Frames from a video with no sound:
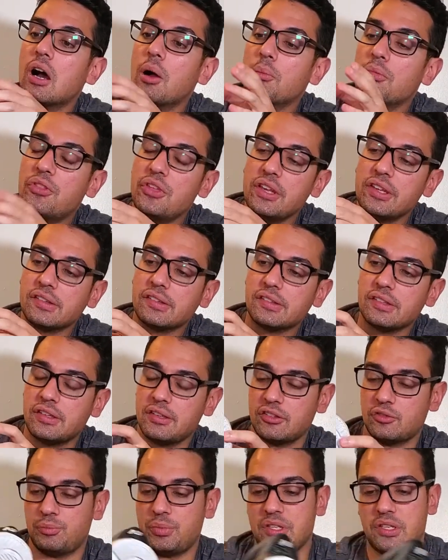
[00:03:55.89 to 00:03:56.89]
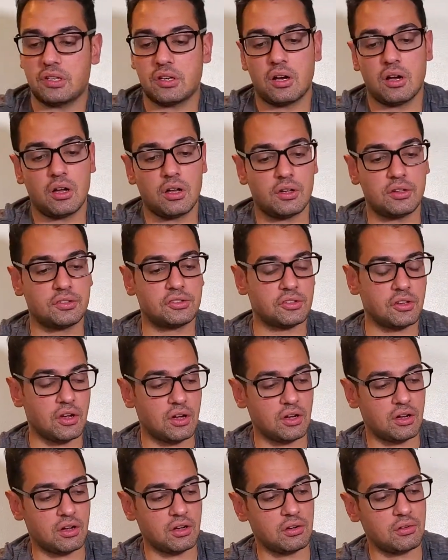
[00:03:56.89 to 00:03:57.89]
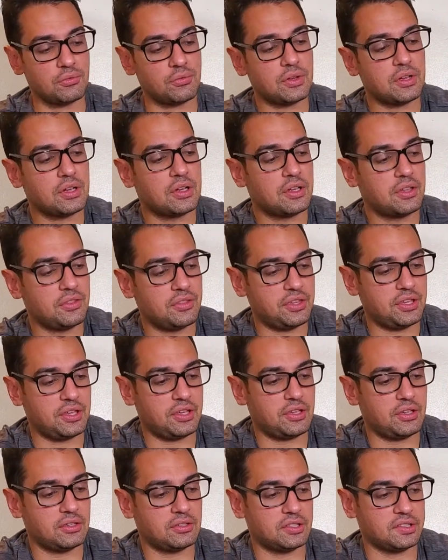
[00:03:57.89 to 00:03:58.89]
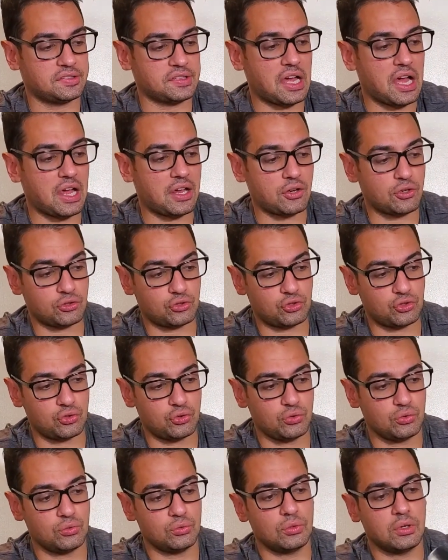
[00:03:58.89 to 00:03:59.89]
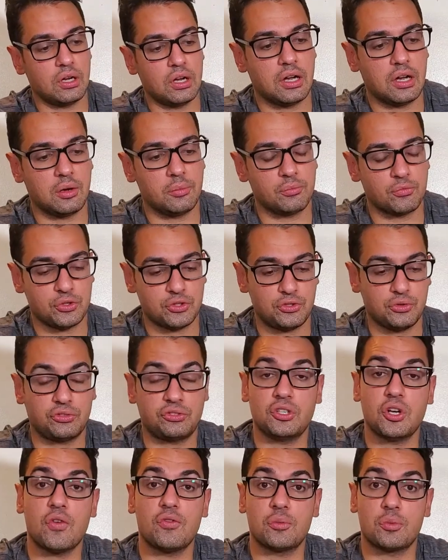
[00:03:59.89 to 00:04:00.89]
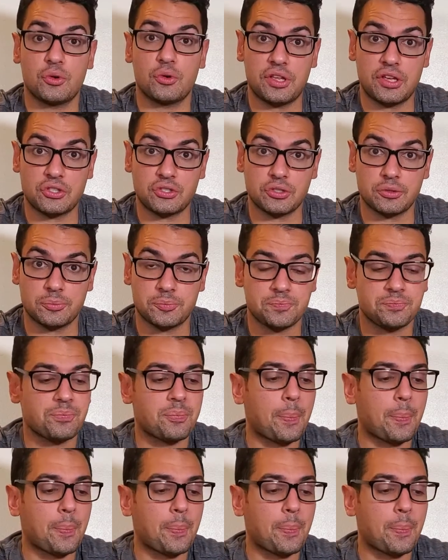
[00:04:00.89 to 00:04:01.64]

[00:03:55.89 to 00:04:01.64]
This is because of the desire to reduce the overpronation.